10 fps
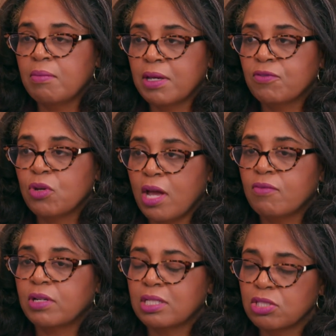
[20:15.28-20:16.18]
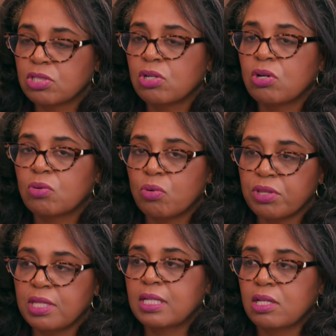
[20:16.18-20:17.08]
if you have a concern or
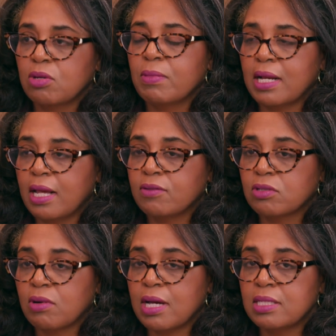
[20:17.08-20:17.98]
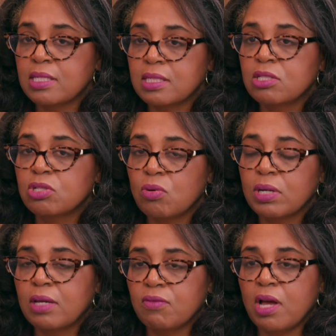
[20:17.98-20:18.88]
think that you might have psoriasis. And don't
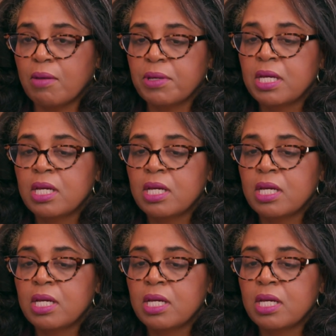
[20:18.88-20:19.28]
give up.